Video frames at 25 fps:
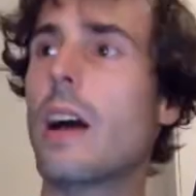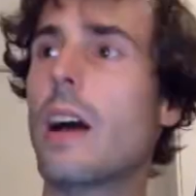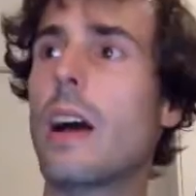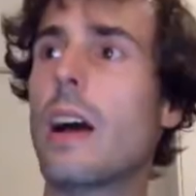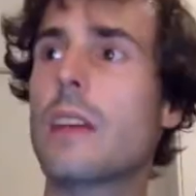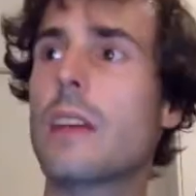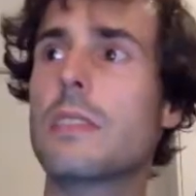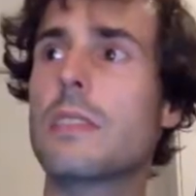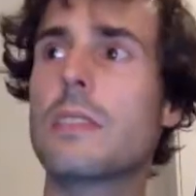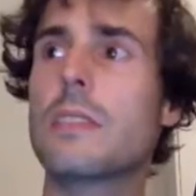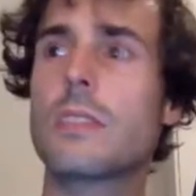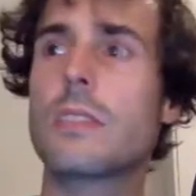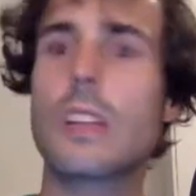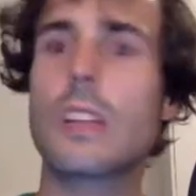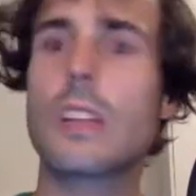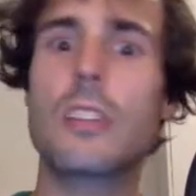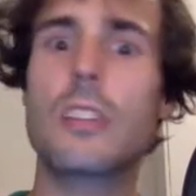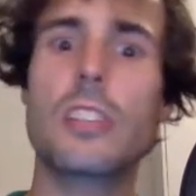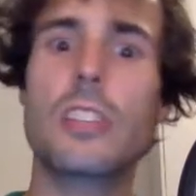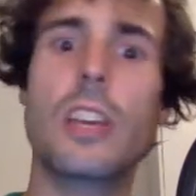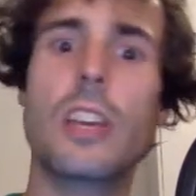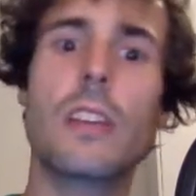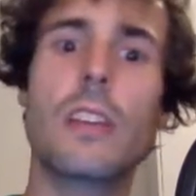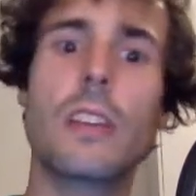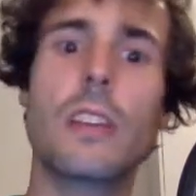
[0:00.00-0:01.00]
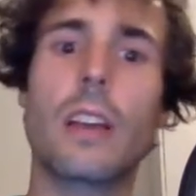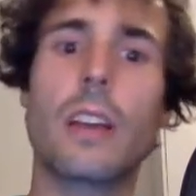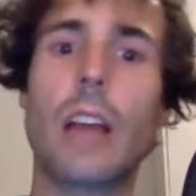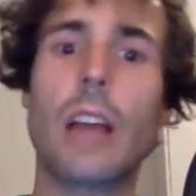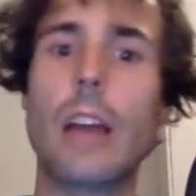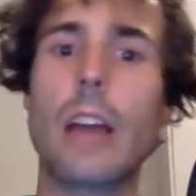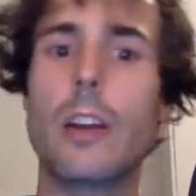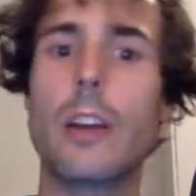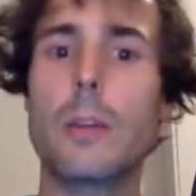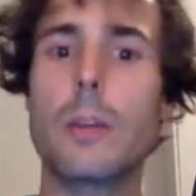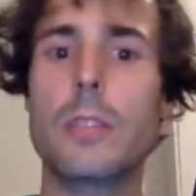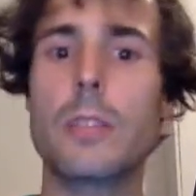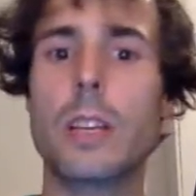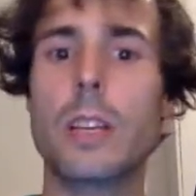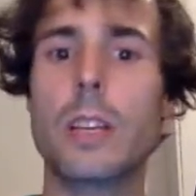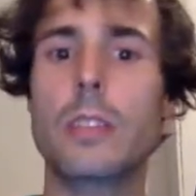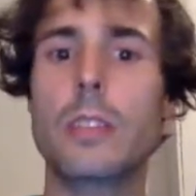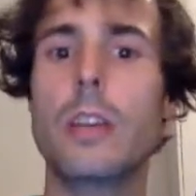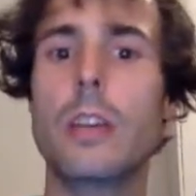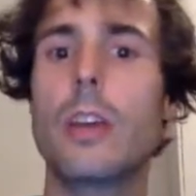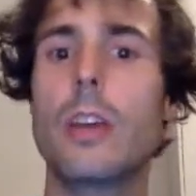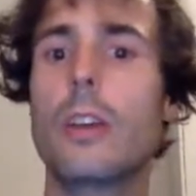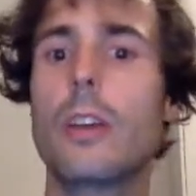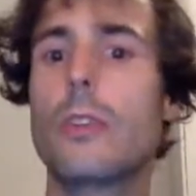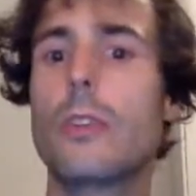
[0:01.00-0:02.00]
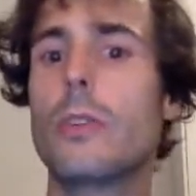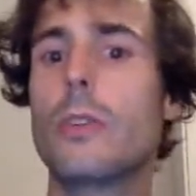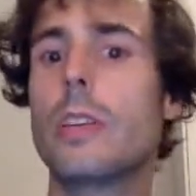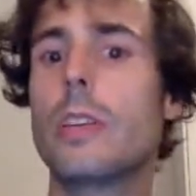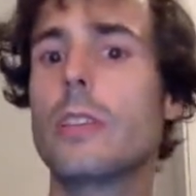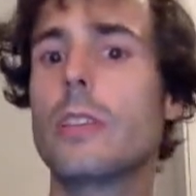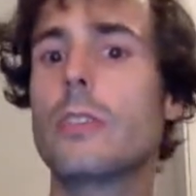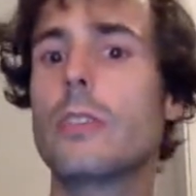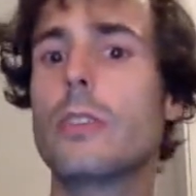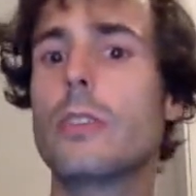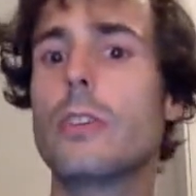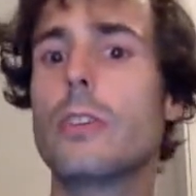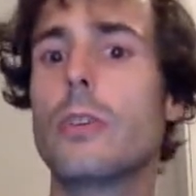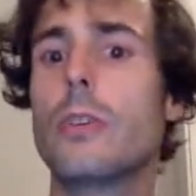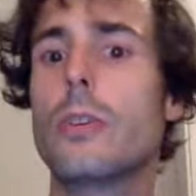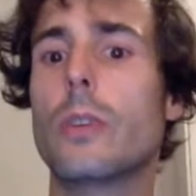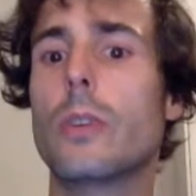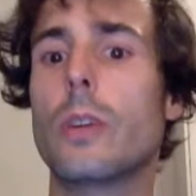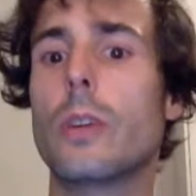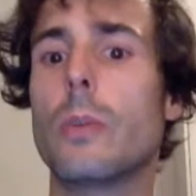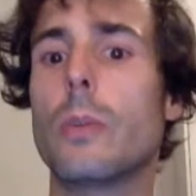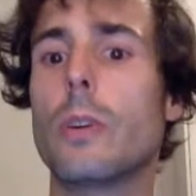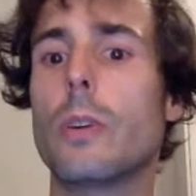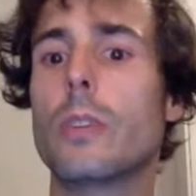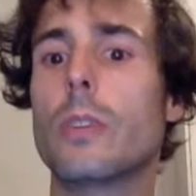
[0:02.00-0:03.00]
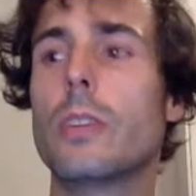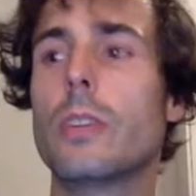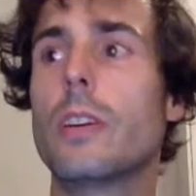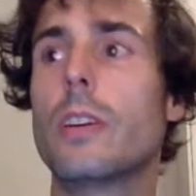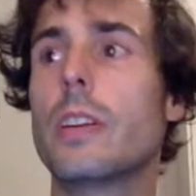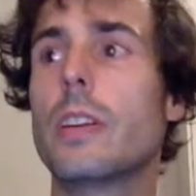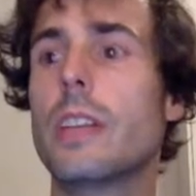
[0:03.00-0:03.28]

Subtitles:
As instantiating an object, you need the new keyword.